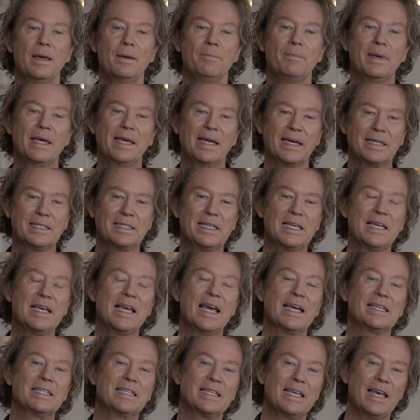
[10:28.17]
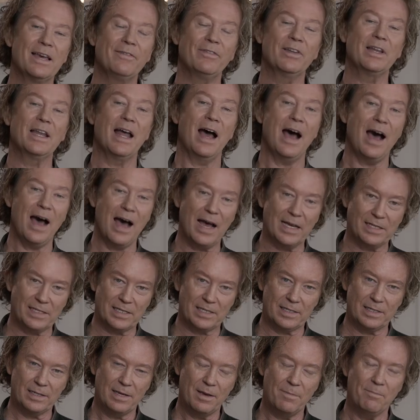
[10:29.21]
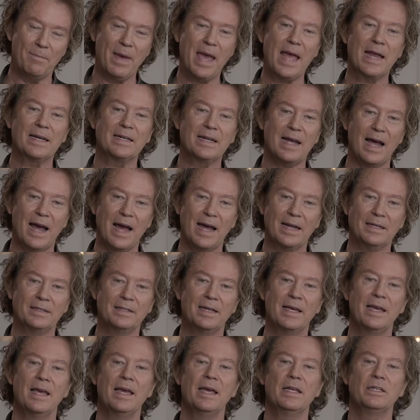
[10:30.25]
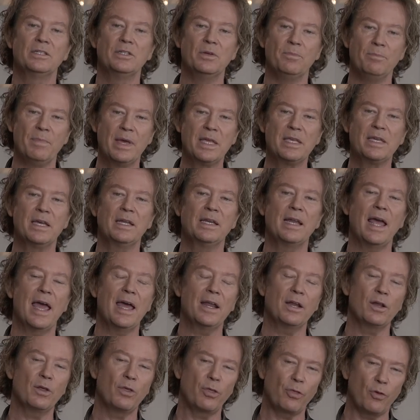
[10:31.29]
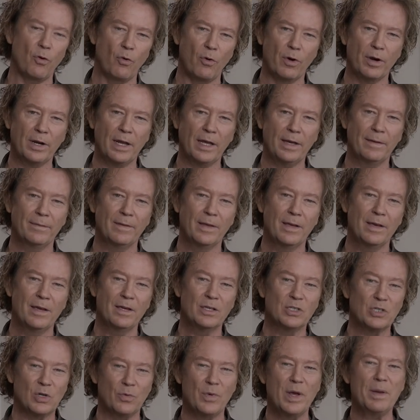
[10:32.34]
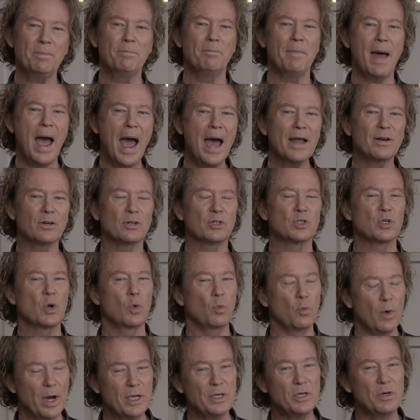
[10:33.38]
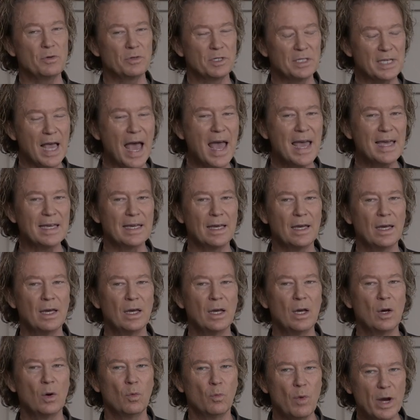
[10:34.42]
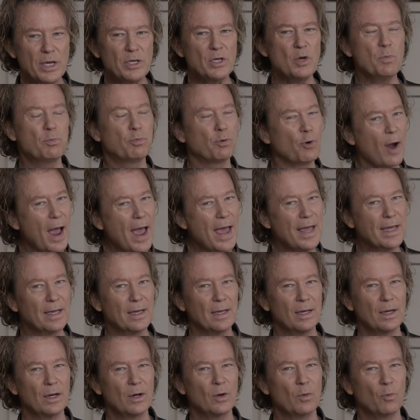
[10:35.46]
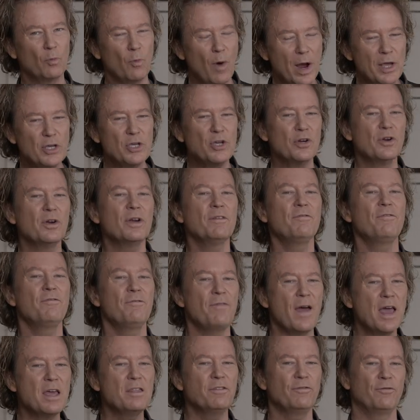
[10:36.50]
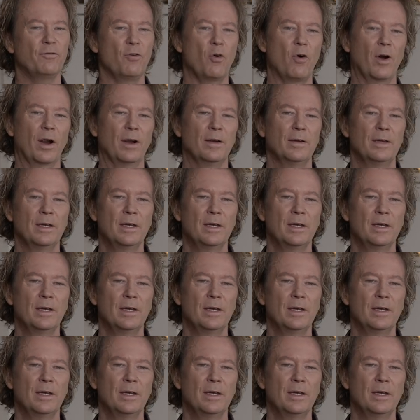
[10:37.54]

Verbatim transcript: Because he has given us, mankind, dominion and authority. So it matters what you say, what you pray, what you're in faith for.